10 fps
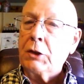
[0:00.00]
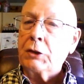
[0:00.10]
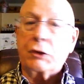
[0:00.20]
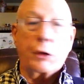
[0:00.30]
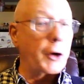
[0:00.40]

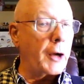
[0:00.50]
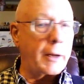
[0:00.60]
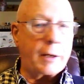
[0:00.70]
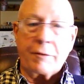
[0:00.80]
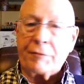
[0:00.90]
so you're not
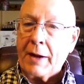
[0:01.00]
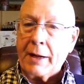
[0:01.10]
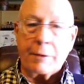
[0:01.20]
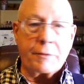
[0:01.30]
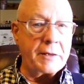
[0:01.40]
going to
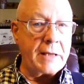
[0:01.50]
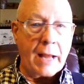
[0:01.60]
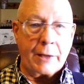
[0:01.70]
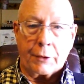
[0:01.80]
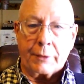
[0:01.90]
find a
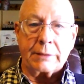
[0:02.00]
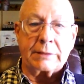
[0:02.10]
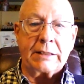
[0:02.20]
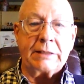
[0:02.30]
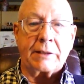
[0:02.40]
theater that
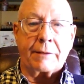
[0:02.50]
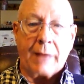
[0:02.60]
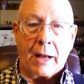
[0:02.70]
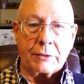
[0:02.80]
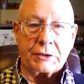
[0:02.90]
seats
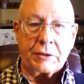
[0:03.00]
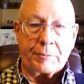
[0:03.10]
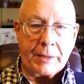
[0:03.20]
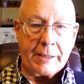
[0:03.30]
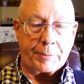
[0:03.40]

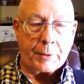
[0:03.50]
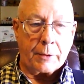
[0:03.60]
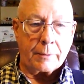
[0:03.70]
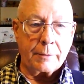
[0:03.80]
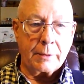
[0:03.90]
1,000
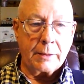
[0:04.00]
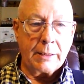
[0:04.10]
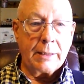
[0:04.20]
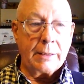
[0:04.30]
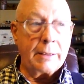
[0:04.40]
people
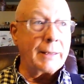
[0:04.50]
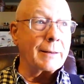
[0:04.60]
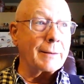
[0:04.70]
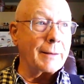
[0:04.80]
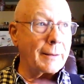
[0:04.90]
in
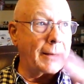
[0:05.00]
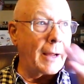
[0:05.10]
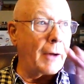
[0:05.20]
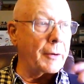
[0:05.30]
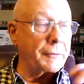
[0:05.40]
a little
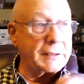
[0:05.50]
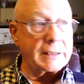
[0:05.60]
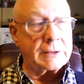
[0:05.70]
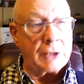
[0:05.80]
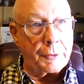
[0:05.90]
town of
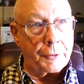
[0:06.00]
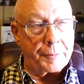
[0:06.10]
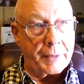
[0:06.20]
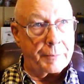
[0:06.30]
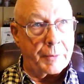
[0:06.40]
600
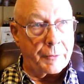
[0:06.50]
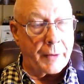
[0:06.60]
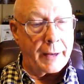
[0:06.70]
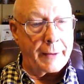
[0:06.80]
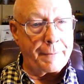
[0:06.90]
people,
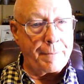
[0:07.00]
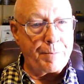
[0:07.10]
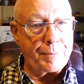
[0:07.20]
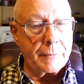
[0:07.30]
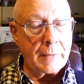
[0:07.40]
right?
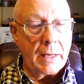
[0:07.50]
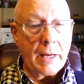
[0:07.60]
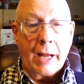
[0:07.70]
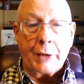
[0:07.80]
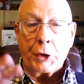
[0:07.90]

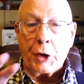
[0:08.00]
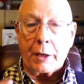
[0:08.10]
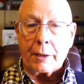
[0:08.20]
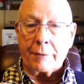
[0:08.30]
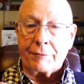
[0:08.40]
And you're
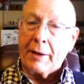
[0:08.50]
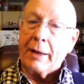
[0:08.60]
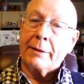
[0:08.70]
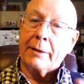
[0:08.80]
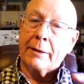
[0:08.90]
not going to
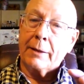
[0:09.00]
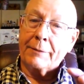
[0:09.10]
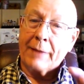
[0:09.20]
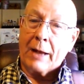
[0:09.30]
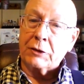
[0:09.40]
find a
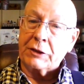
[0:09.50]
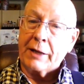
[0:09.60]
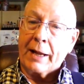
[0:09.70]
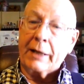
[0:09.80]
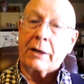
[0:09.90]

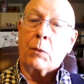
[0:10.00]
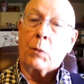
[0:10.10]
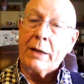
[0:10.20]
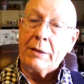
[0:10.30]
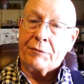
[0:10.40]
1,000-acre
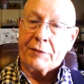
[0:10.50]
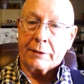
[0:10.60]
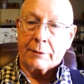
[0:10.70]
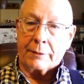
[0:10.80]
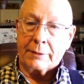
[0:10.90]
wheat
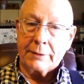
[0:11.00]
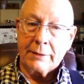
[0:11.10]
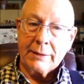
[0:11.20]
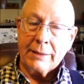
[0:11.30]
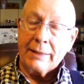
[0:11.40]
field
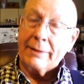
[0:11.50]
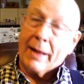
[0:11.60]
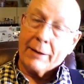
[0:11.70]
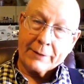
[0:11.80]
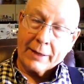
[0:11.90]
in
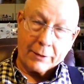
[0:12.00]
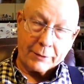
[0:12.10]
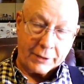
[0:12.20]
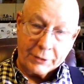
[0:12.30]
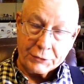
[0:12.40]
downtown
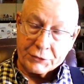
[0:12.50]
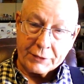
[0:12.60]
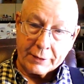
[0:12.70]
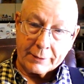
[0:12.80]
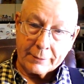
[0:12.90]

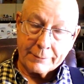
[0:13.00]
Houston.